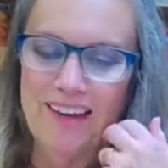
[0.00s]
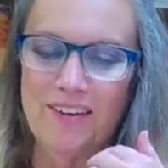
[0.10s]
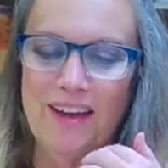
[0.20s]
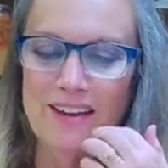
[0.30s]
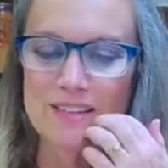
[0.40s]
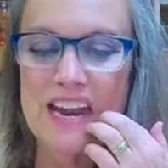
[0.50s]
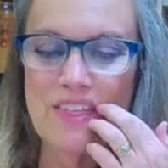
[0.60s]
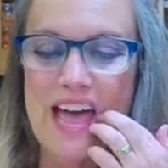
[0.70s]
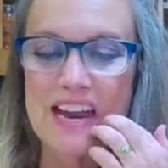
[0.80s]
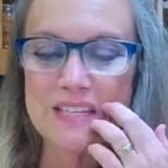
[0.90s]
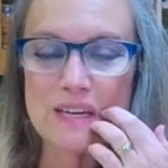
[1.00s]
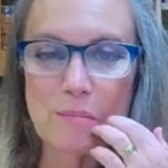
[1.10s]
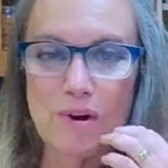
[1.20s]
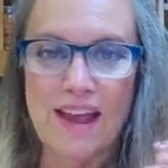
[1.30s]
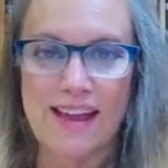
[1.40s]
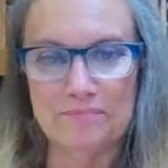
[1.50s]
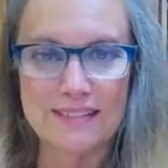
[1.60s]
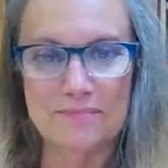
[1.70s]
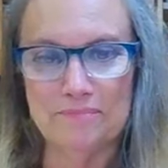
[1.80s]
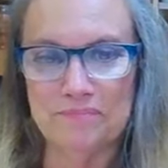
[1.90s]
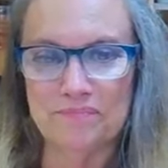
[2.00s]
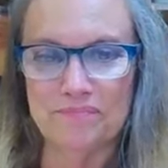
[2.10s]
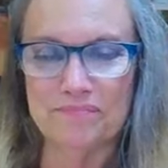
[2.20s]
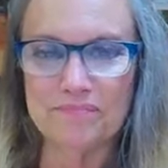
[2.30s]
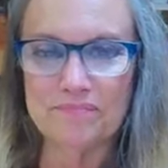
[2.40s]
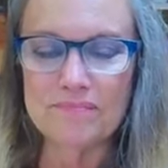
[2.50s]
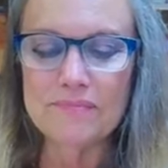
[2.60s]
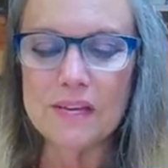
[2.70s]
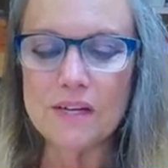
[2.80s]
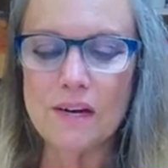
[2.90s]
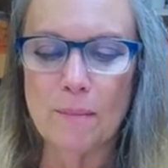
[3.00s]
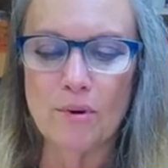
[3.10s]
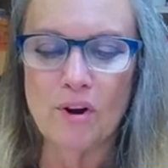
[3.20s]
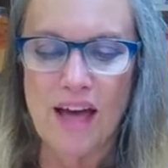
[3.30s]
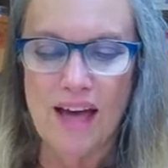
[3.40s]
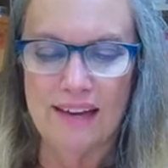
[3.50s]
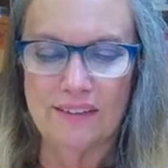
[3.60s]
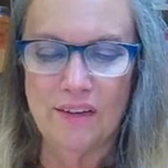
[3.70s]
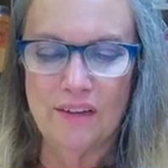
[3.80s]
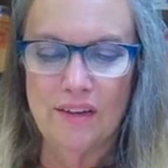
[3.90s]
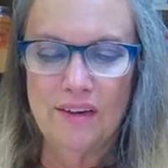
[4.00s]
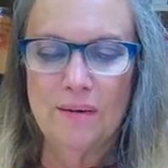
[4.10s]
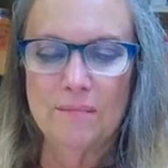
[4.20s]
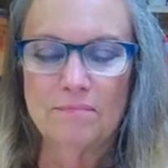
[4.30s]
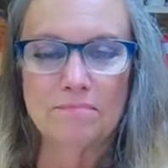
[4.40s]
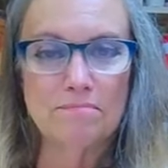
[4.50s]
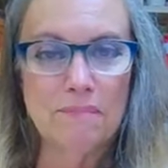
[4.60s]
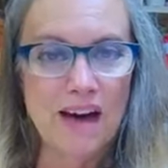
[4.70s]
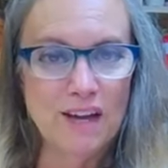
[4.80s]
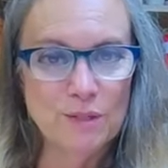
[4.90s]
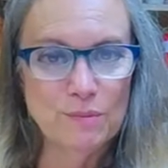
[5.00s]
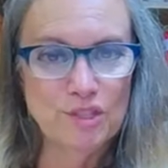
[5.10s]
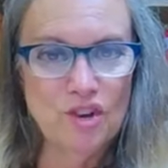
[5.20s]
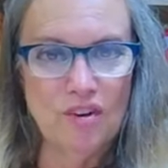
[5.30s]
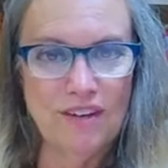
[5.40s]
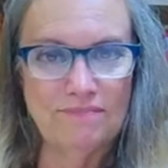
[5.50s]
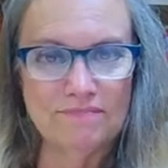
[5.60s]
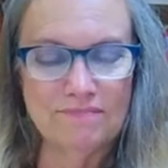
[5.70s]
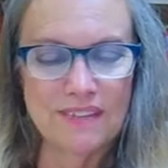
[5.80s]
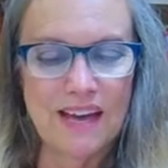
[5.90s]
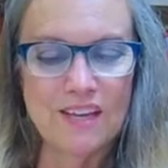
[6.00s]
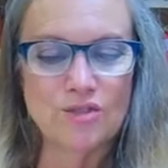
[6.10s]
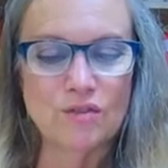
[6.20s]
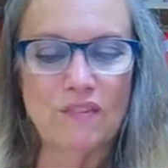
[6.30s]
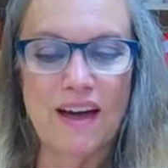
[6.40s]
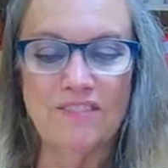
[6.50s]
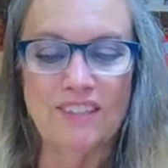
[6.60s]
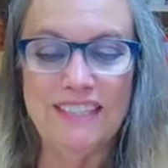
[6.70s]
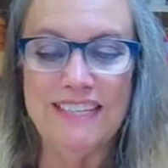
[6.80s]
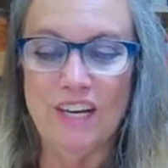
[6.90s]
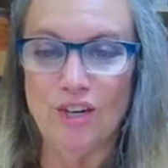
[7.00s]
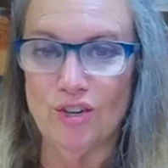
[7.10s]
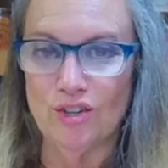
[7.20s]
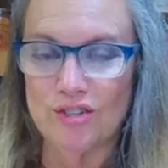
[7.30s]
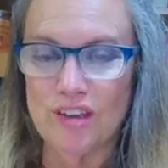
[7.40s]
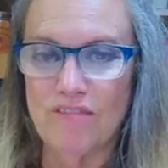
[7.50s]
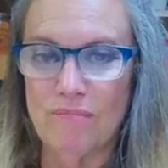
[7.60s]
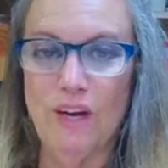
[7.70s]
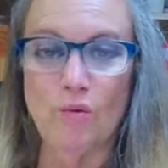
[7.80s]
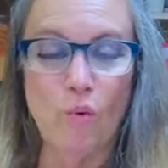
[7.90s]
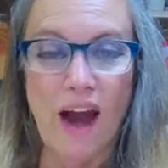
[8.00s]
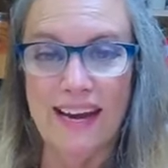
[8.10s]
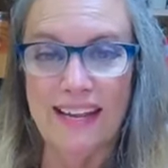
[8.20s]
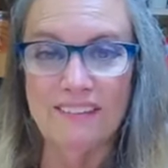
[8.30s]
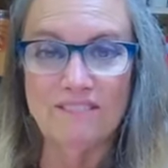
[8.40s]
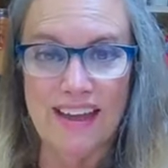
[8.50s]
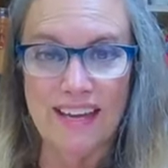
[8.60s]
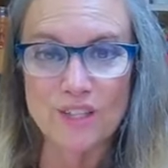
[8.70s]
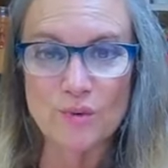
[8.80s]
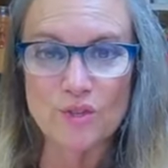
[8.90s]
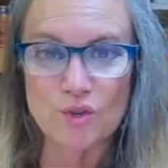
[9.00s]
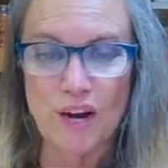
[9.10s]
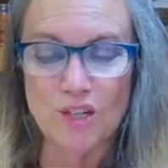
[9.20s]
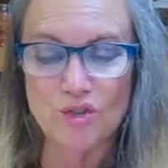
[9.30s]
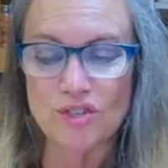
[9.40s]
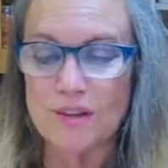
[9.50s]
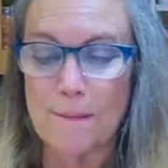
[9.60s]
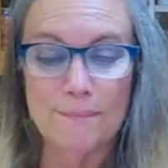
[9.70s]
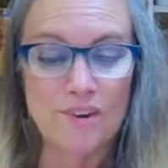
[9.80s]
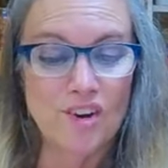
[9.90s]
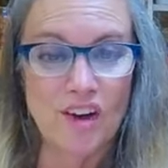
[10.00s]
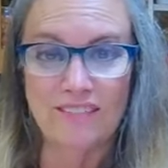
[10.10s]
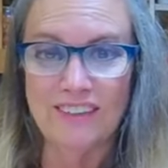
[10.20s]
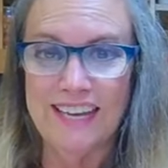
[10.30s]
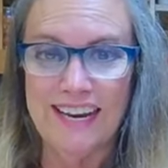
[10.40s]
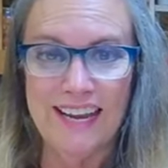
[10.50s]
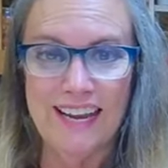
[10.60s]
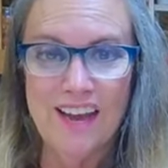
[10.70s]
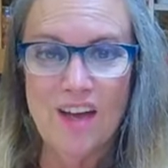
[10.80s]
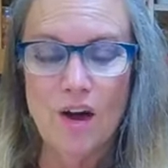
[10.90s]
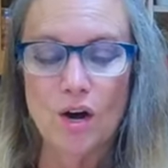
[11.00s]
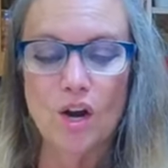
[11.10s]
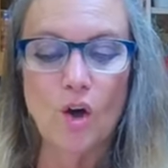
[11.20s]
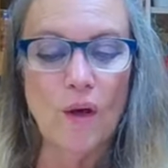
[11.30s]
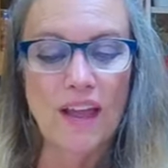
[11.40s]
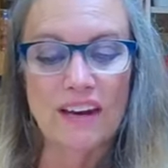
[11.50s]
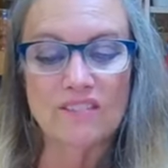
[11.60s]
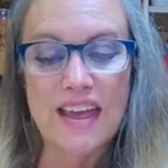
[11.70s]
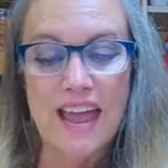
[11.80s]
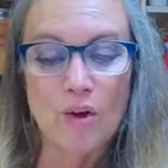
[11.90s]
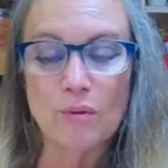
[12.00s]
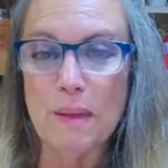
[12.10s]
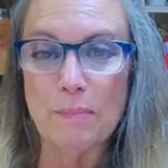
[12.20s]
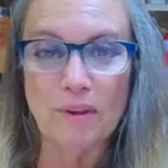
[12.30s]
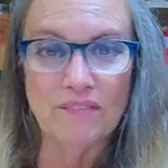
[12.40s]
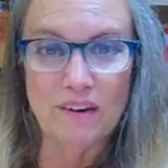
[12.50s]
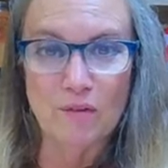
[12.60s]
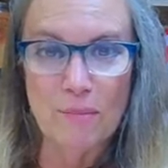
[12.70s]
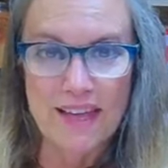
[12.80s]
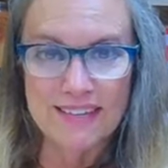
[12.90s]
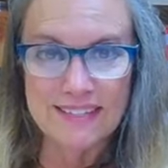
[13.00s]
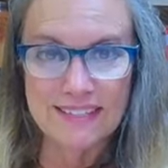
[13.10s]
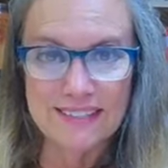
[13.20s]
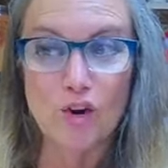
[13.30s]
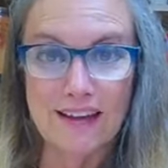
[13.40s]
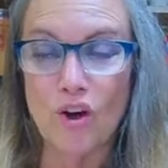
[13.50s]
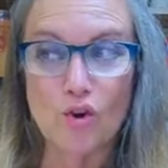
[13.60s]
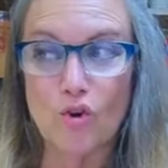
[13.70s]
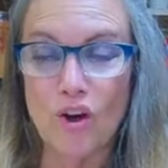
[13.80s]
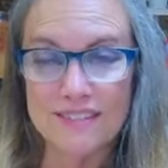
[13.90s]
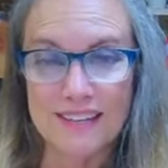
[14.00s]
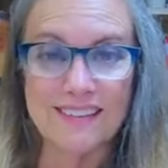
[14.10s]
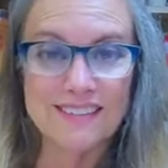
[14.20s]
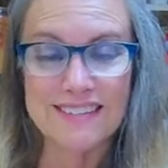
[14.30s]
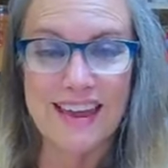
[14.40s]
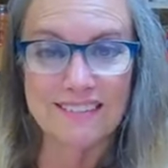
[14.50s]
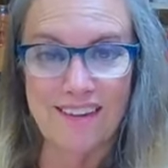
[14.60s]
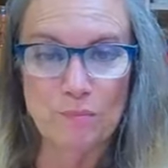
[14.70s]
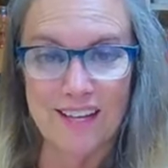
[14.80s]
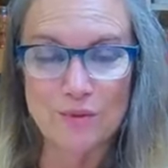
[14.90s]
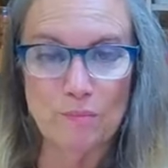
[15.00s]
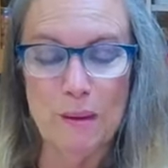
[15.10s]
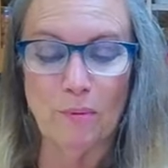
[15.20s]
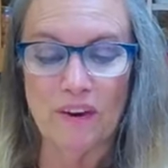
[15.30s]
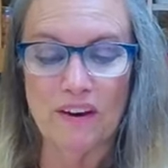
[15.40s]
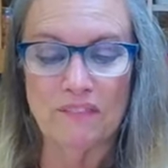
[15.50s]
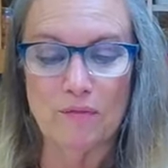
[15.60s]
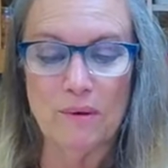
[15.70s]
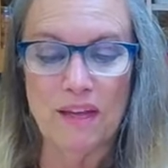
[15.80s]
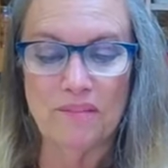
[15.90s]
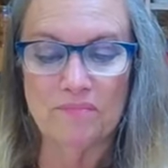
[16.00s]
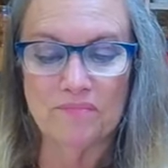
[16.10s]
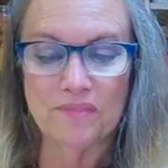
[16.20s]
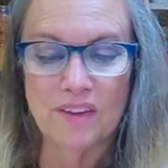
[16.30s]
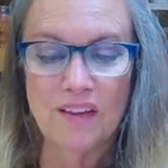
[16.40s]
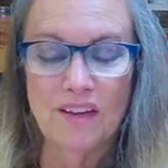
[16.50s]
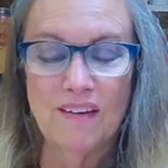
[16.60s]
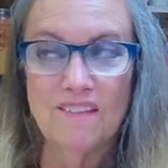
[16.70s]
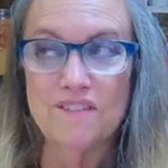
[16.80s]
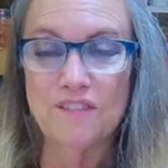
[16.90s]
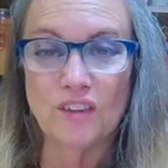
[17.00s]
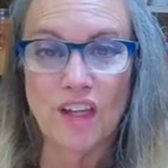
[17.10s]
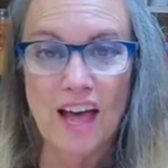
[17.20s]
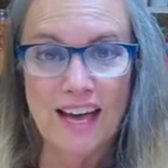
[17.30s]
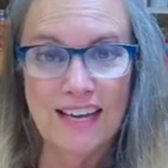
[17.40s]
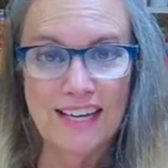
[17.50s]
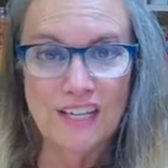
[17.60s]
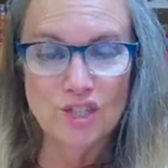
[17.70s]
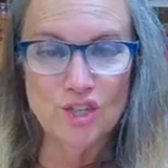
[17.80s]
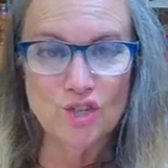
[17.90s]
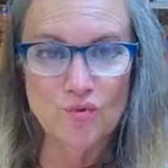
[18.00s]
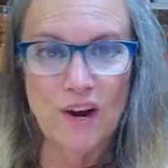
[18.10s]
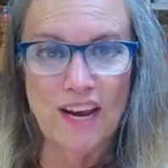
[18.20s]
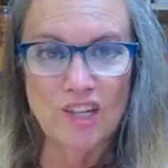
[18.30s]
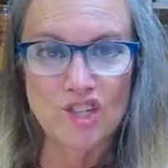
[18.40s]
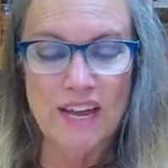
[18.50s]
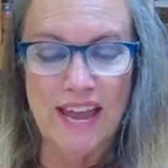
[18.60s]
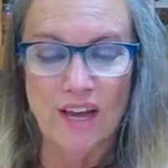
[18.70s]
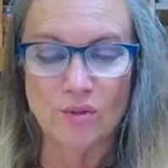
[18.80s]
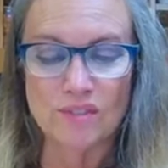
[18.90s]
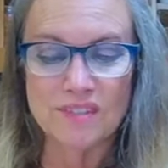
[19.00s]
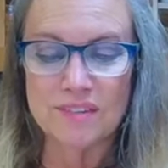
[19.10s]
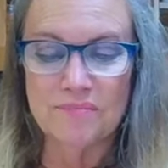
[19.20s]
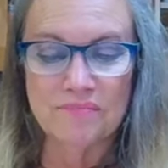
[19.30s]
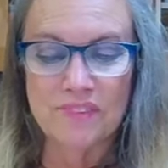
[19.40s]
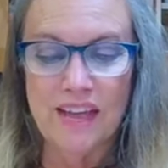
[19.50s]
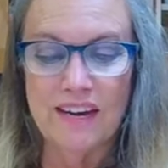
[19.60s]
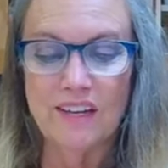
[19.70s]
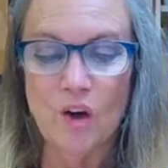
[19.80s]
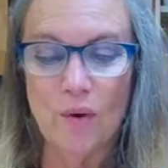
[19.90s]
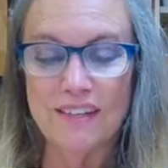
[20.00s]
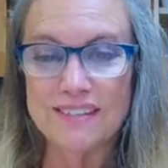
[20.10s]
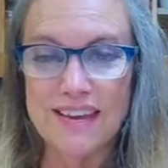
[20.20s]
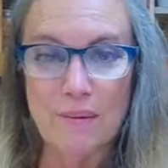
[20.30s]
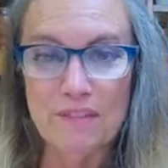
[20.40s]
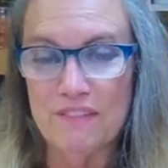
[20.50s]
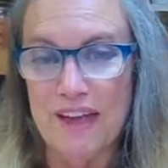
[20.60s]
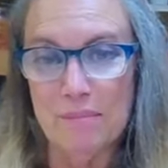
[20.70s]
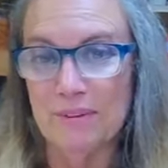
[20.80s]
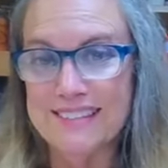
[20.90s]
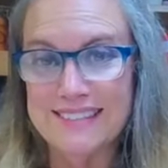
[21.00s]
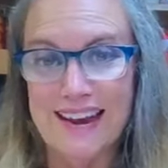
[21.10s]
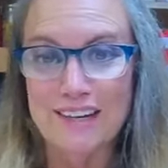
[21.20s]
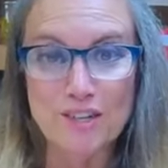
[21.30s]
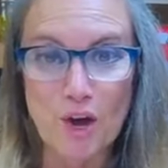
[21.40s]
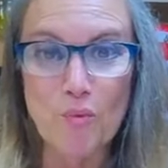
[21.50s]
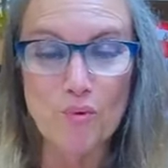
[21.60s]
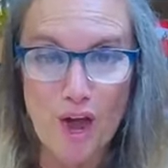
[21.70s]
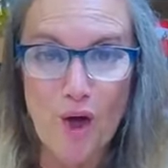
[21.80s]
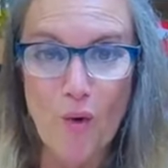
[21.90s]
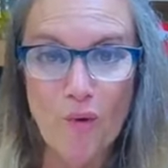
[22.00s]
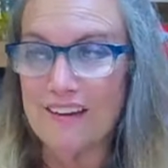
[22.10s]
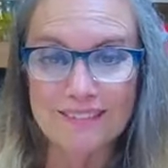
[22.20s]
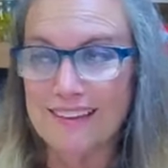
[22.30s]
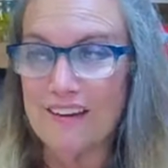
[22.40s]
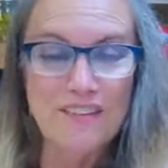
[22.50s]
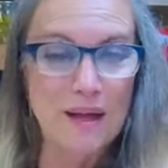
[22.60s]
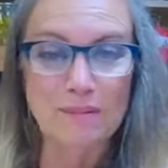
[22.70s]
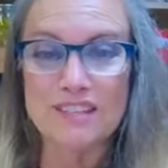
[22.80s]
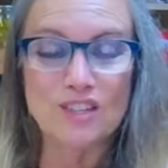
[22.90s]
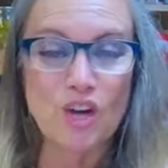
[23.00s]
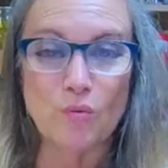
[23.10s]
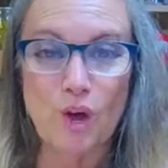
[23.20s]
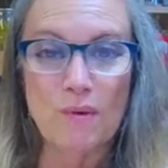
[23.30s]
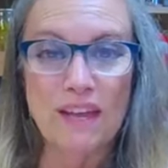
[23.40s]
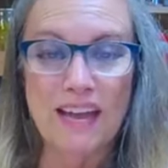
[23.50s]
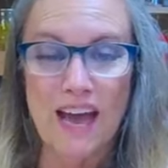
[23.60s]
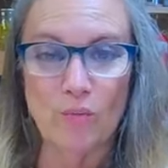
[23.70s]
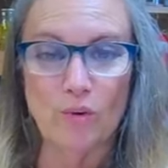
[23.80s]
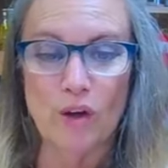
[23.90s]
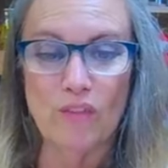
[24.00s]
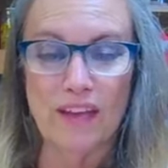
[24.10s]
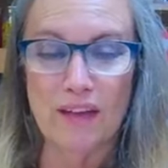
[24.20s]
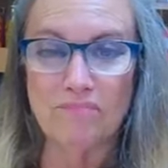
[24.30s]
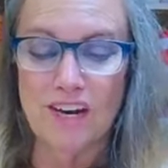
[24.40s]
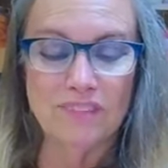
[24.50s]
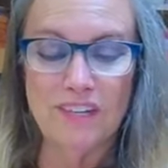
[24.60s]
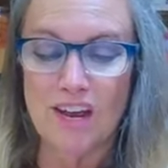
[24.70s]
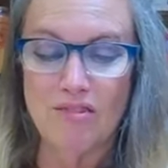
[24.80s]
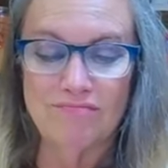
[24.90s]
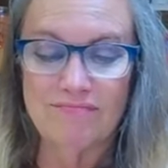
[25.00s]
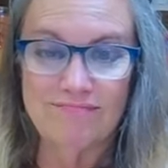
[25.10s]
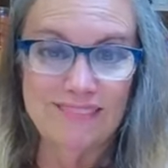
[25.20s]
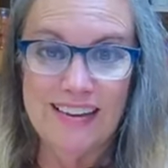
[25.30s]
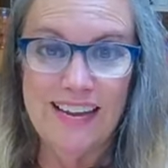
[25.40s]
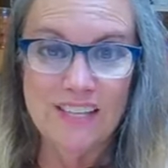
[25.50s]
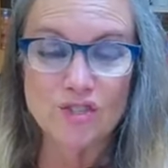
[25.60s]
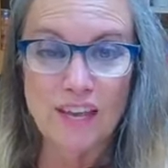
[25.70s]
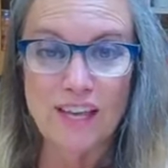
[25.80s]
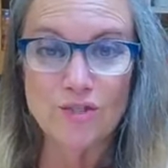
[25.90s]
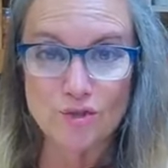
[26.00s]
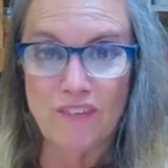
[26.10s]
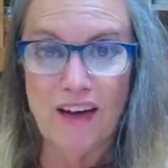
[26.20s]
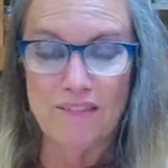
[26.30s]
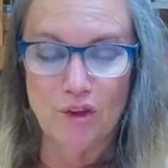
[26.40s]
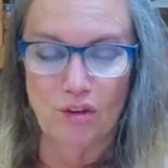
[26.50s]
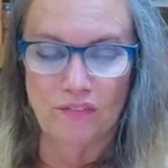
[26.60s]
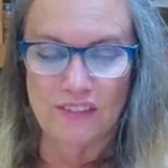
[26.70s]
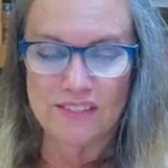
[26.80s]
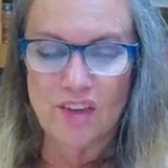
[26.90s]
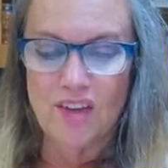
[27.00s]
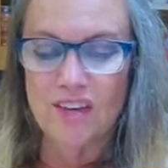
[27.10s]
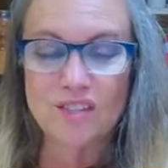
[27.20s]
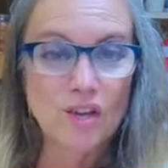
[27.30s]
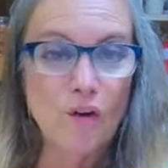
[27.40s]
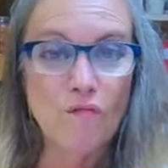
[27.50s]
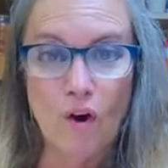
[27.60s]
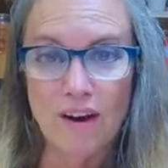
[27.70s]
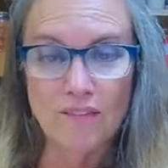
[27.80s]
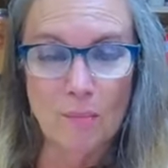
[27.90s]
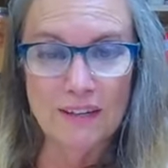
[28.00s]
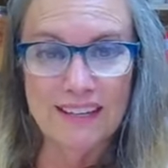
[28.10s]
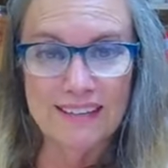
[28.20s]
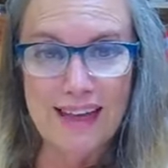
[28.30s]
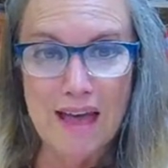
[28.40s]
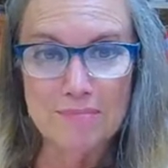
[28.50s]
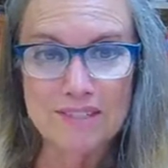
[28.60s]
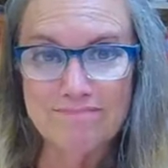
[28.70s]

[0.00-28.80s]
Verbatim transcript: Okay, so that is number eight. Number nine, my husband John has survived years of me riding in vans with strangers, not even kidding, going out of town with people I've never met, like crossing state lines with people that I've never met, flying into strange towns and going to stay with families that I don't know, like families that don't know me, I don't know them, you know. He's he's survived all of this. So far I've not been kidnapped.